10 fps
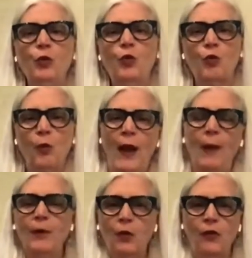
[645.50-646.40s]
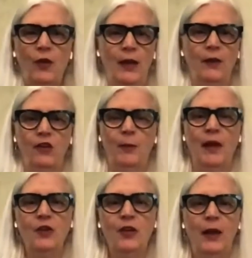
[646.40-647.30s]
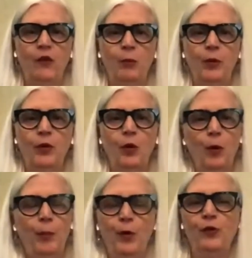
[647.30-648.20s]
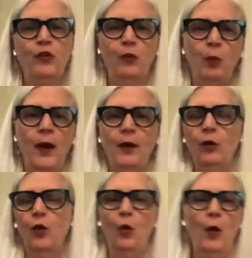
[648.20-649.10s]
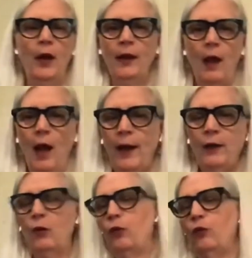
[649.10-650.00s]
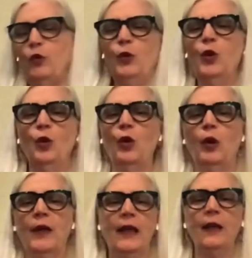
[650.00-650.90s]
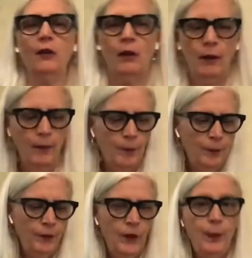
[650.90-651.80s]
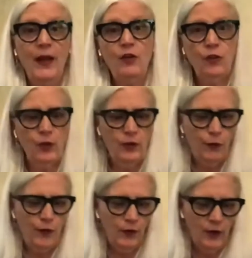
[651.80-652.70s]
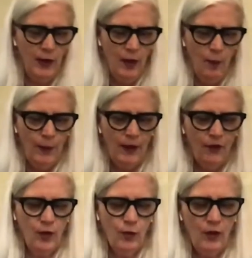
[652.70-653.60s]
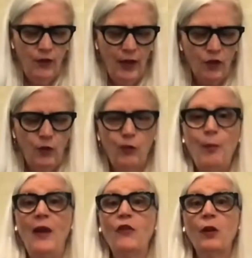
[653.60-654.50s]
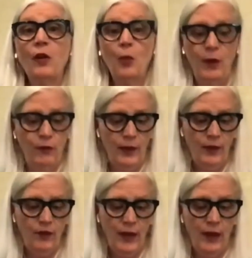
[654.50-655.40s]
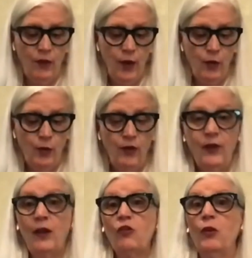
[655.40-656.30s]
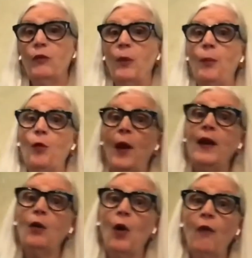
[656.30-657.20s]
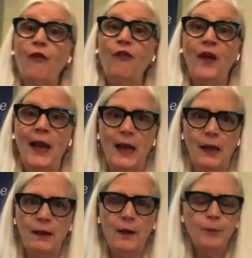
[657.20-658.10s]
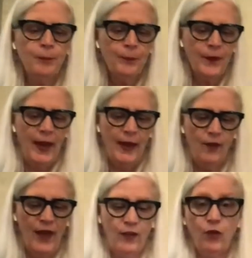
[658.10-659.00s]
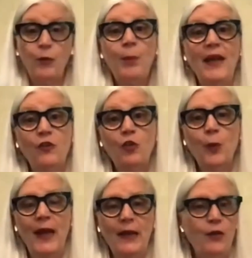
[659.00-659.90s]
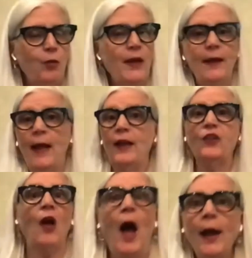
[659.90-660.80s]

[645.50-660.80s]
to grab your Science of Mind textbook or purchase one or go online or do your Kindle. The pages are different, but it's under the section of mental equivalence and it's under the section of the prayer of faith. And that's on page 283. And that